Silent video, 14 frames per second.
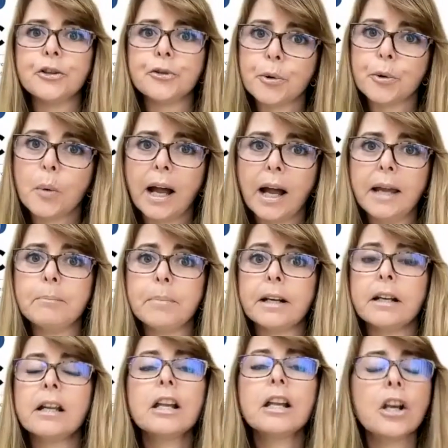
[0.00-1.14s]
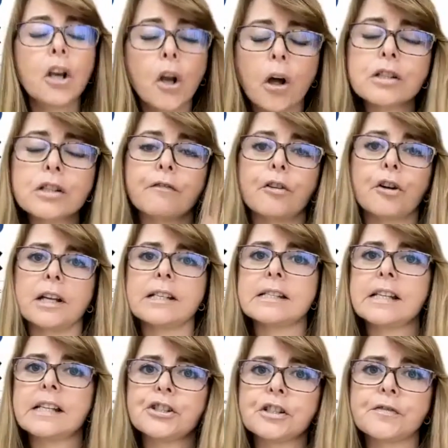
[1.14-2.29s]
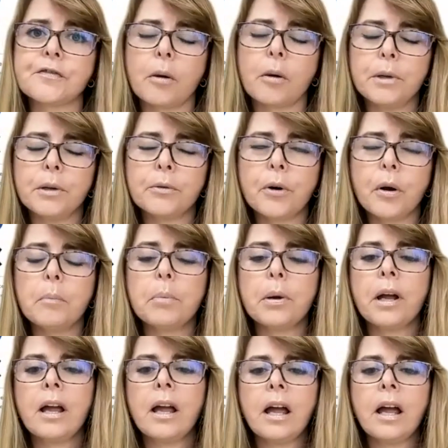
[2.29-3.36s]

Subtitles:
Uruguay, but lots of organizations from Europe,